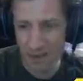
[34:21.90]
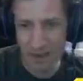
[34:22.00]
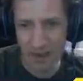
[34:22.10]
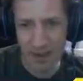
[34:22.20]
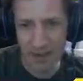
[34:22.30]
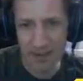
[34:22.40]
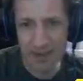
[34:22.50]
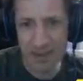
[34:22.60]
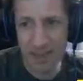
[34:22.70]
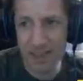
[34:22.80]
And
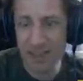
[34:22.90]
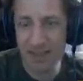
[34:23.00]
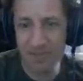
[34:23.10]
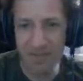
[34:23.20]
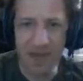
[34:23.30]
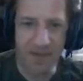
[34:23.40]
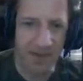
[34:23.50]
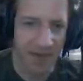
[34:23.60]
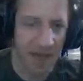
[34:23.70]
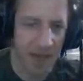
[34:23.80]
since the favor
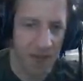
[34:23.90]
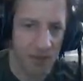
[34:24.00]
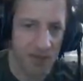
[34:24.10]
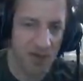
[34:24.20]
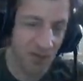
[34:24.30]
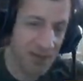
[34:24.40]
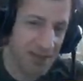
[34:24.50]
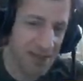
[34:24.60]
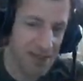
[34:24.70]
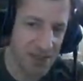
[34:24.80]
cab, really
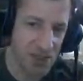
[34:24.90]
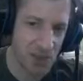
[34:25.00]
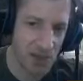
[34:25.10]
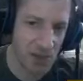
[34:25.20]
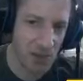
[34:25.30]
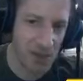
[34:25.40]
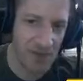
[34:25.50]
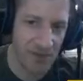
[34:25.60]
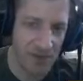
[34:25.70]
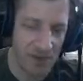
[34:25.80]
since the Torero, going
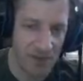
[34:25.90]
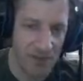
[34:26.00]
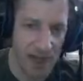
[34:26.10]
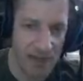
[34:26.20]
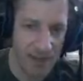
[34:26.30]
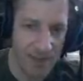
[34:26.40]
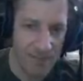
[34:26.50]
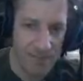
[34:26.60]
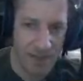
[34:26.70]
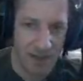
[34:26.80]
even farther back,
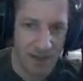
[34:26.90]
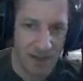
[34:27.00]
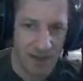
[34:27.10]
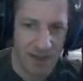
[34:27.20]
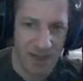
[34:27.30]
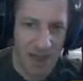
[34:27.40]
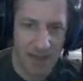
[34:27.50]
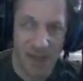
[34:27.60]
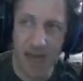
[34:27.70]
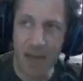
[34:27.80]
the
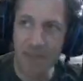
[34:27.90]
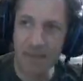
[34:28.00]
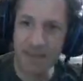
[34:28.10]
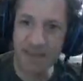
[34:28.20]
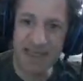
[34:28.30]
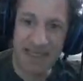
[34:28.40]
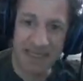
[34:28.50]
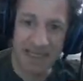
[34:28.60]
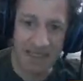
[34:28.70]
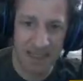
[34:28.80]
epic cabs have been
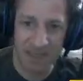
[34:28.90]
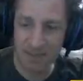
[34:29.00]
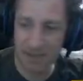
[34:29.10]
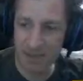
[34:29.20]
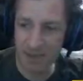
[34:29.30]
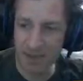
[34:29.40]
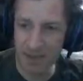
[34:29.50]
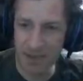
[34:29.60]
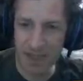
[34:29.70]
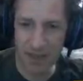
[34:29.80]
killing it because
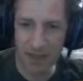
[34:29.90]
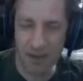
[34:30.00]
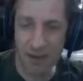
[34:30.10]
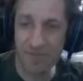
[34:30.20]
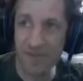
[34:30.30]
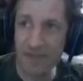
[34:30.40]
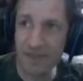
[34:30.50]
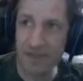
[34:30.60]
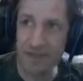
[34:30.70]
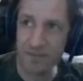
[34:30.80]
they are
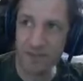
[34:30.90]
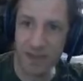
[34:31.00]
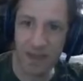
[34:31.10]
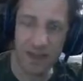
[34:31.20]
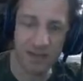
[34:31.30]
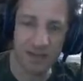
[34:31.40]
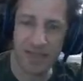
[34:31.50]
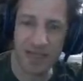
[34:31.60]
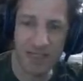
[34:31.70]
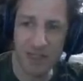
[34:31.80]
offensive and
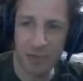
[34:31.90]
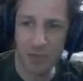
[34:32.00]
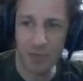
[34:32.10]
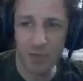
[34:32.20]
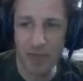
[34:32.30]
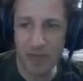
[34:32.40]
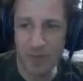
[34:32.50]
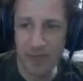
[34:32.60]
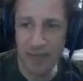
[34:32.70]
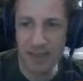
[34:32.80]
they do really
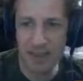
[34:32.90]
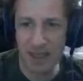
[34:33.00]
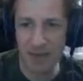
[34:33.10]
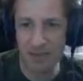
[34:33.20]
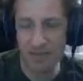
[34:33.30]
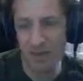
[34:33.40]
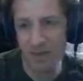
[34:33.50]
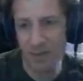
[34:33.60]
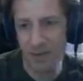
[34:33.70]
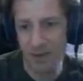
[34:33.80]
amazing stuff
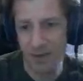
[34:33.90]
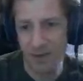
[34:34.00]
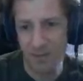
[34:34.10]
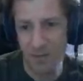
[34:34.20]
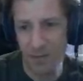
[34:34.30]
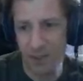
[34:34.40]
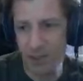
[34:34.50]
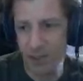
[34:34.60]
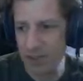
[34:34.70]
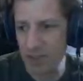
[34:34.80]
for
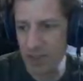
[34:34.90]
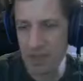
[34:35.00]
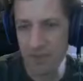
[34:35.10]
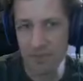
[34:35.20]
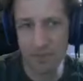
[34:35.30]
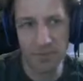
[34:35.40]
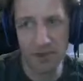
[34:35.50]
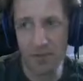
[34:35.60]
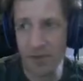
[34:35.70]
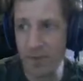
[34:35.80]
certain types
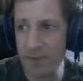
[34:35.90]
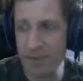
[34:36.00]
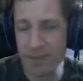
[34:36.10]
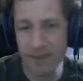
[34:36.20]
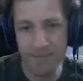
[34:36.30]
of weapons.